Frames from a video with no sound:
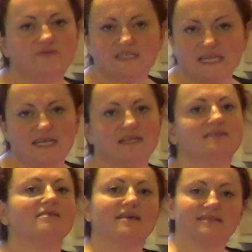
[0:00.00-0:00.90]

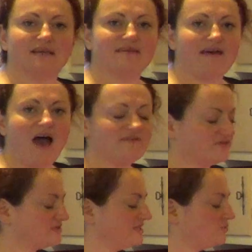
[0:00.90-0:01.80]
seeds and things like that
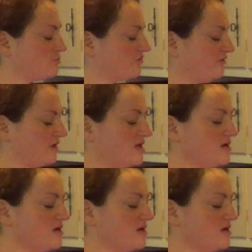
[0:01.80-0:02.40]
for seed removal,